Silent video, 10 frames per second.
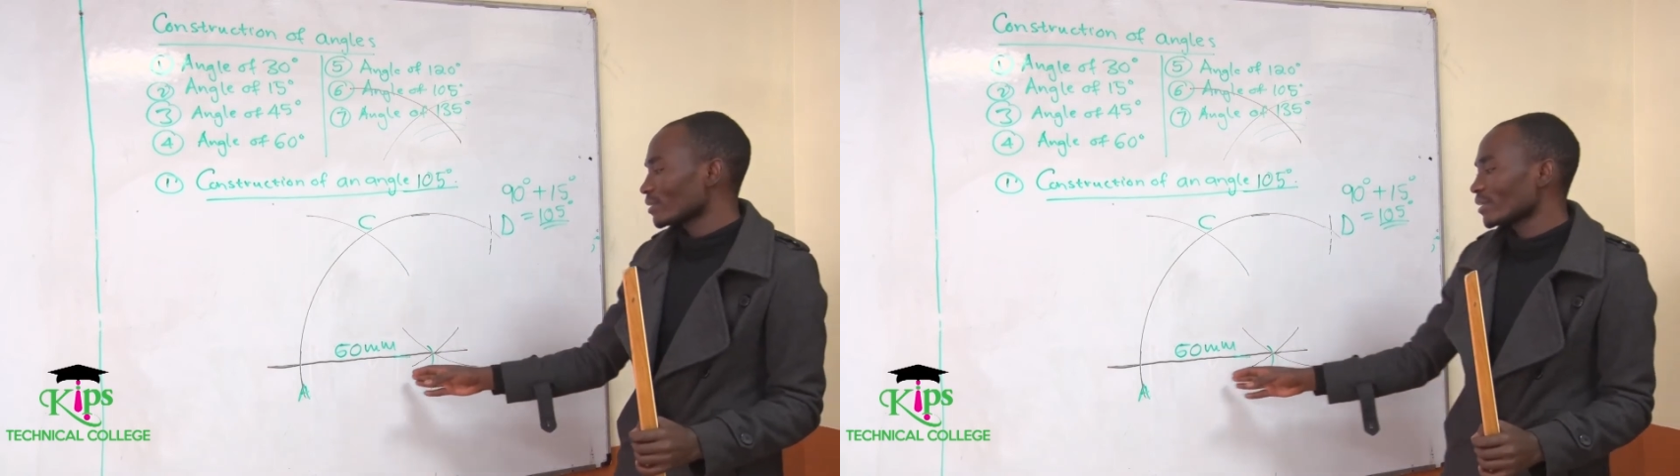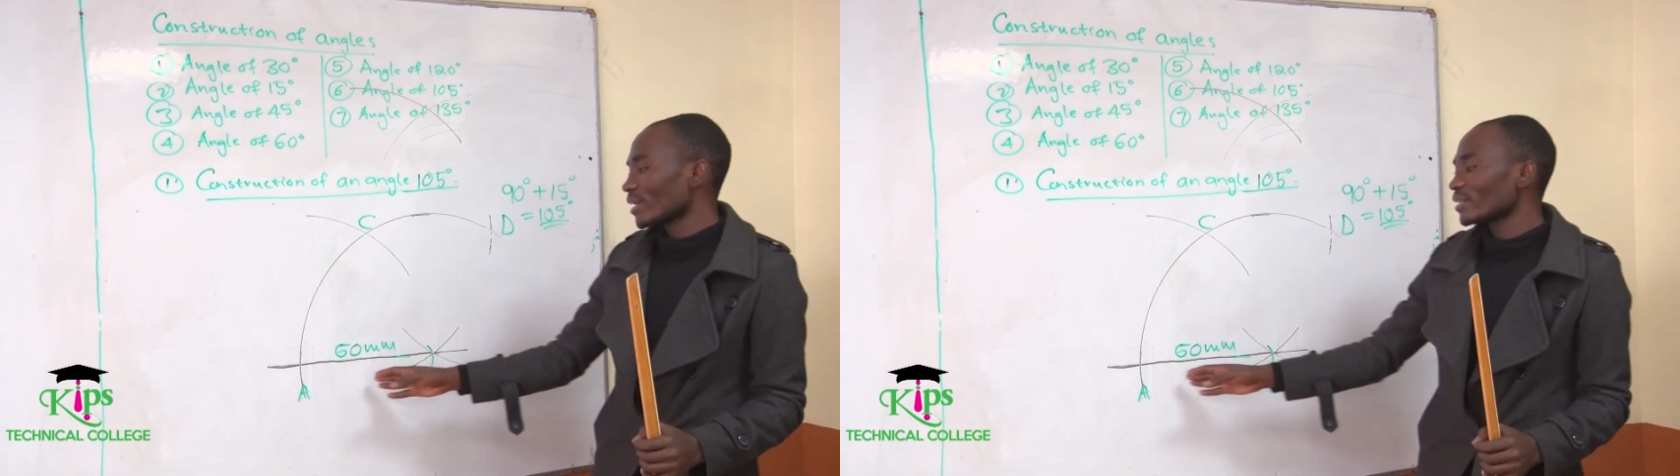
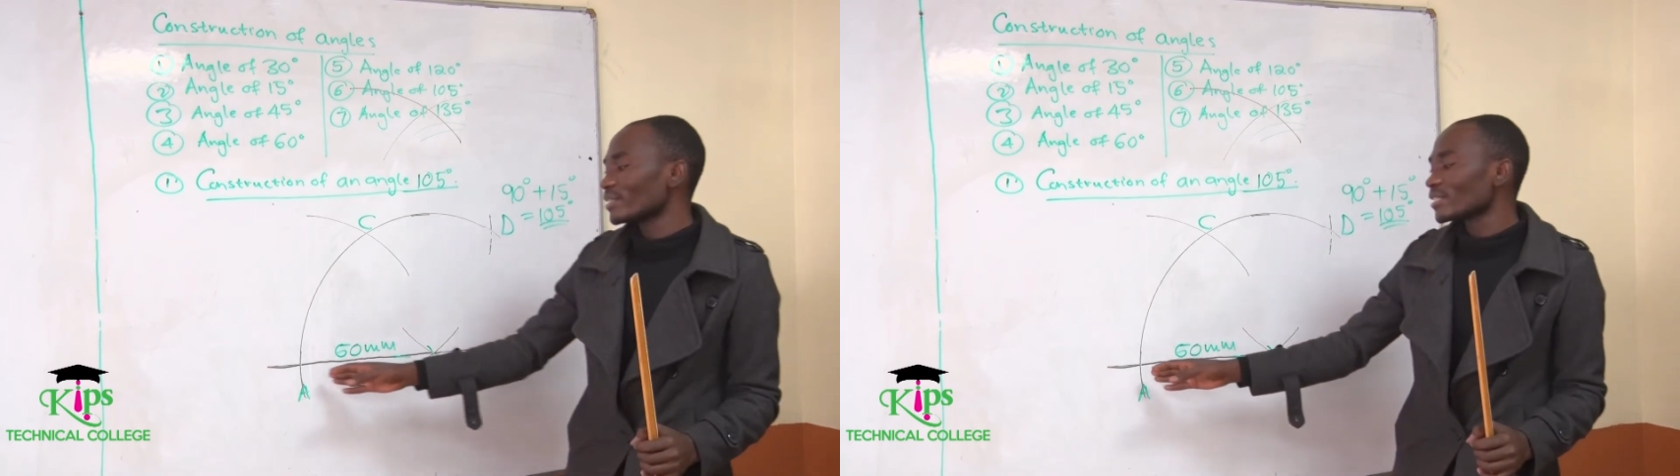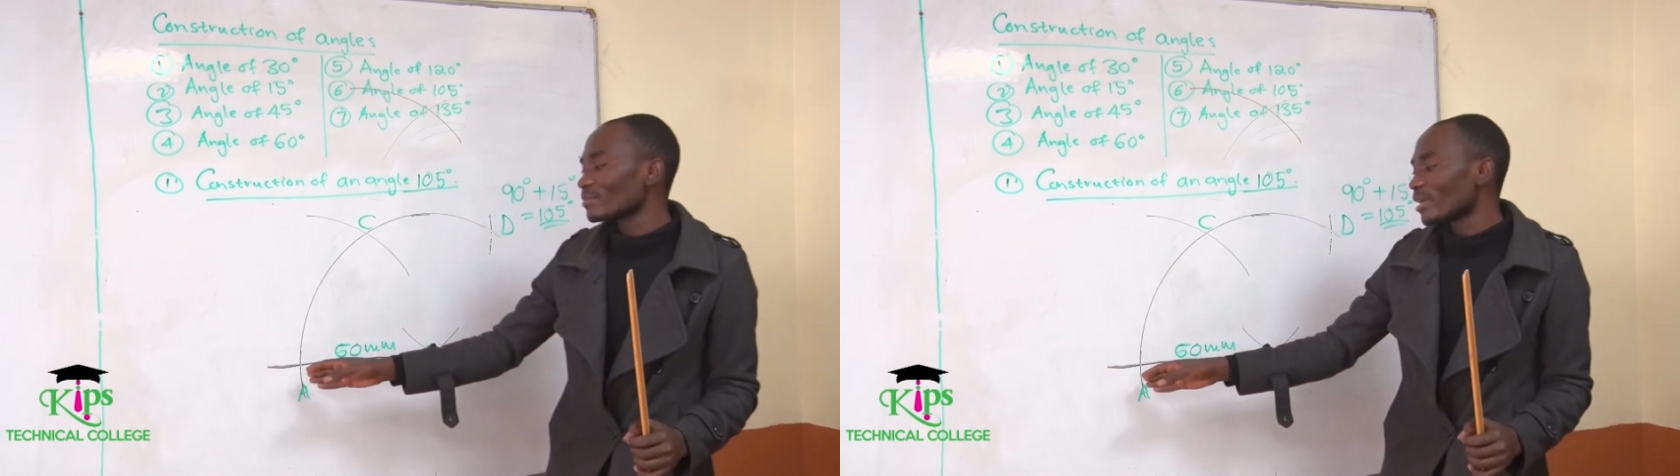get
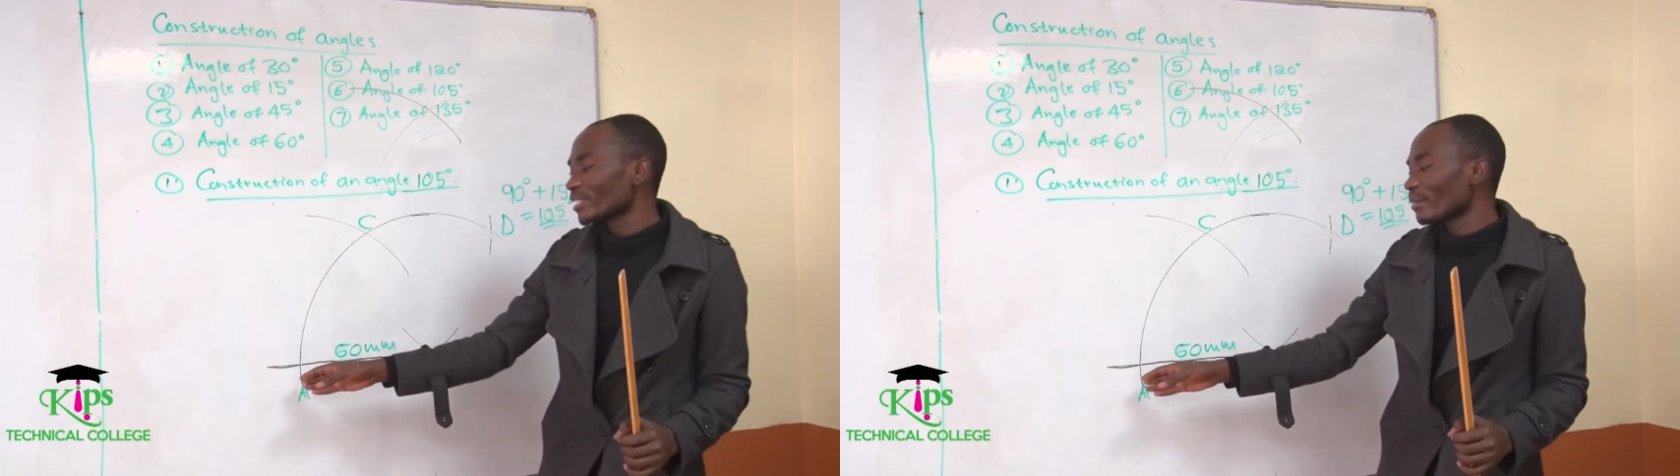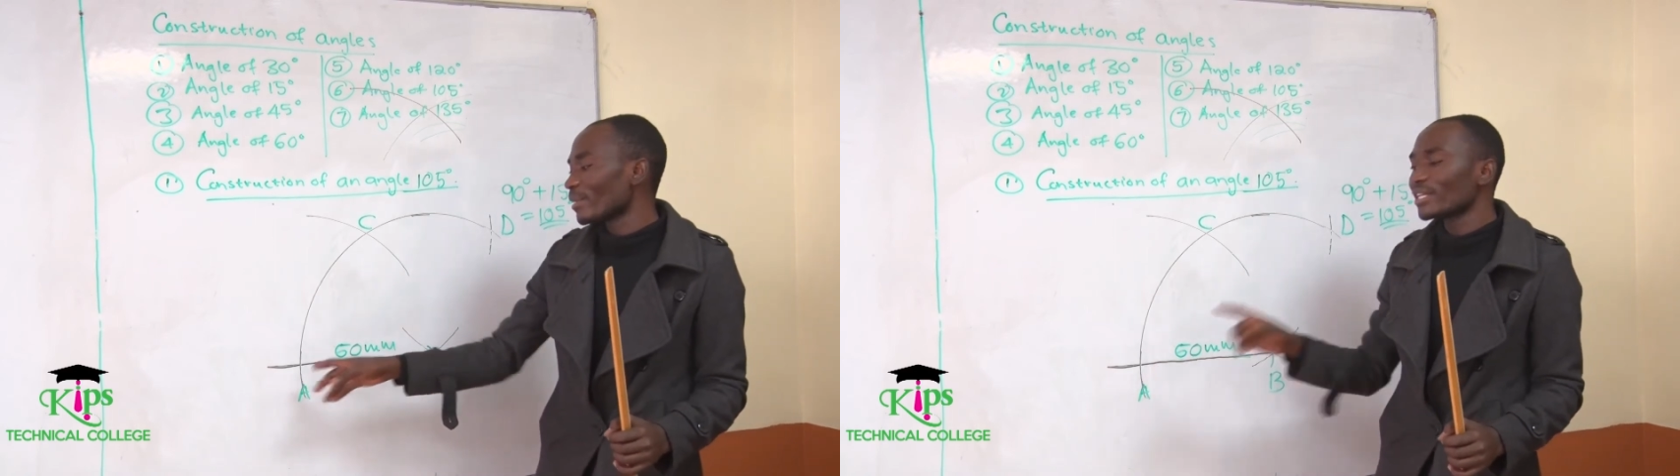these
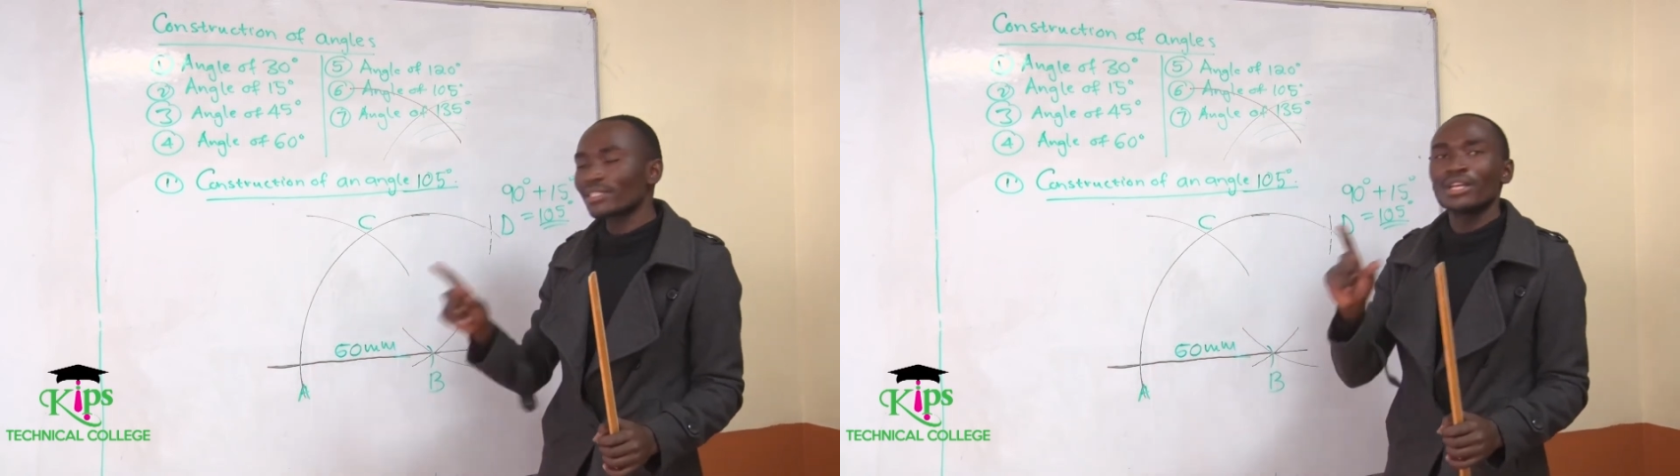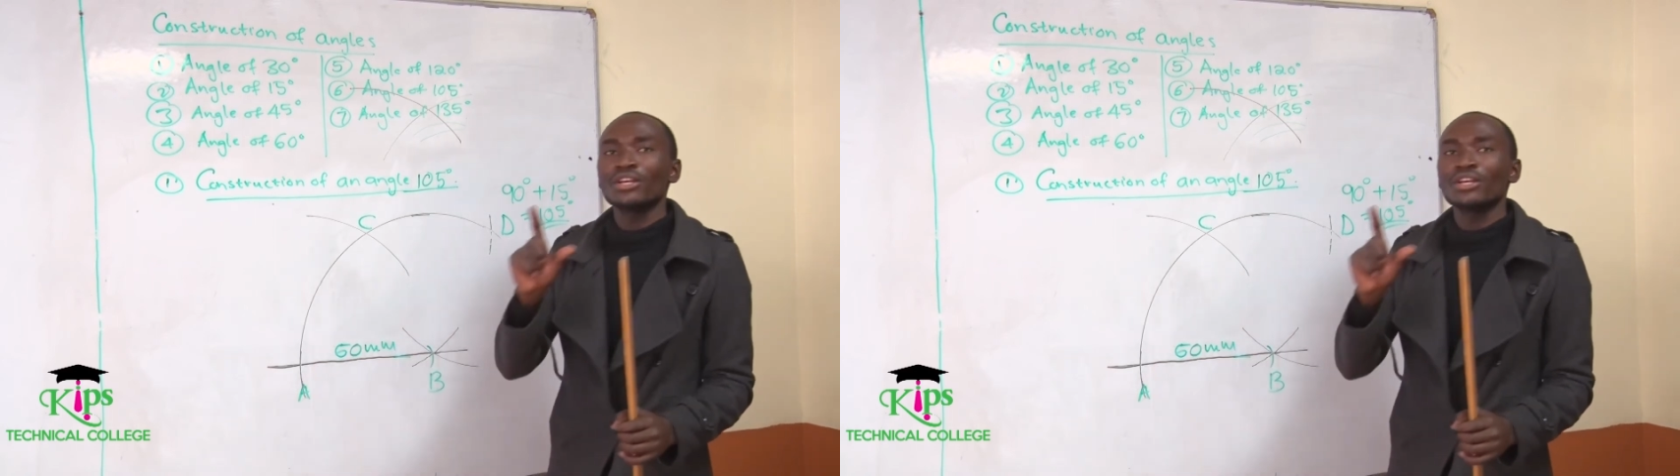measurements,